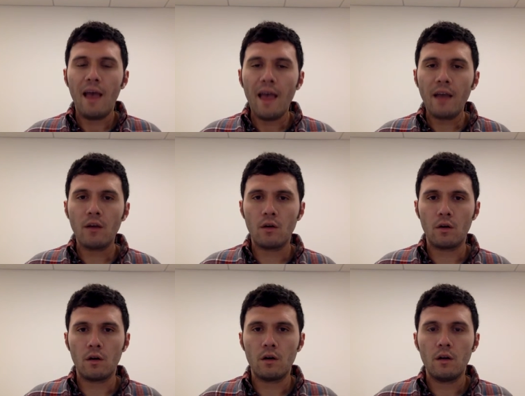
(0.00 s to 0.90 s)

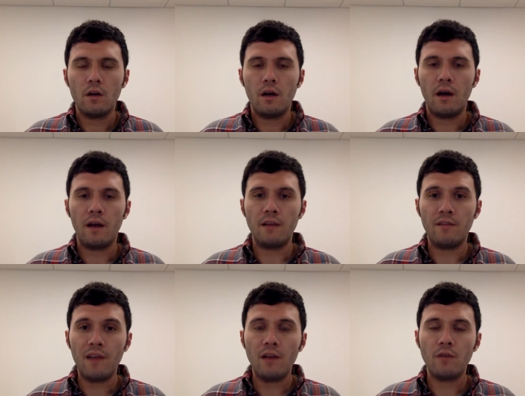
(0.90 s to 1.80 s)
anchor the
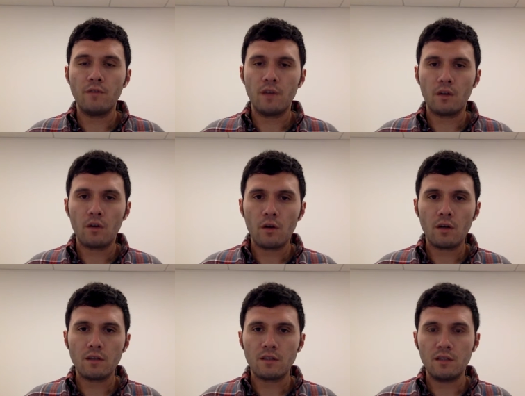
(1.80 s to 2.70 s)
value of their
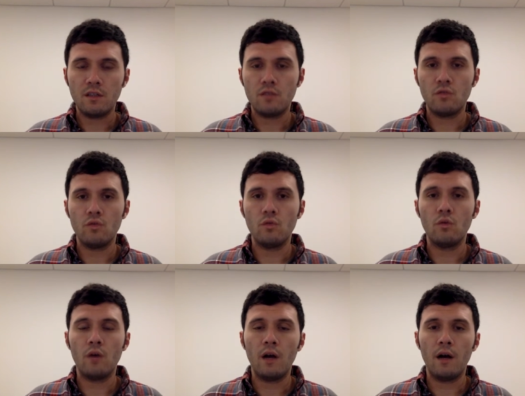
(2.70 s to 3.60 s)
currency to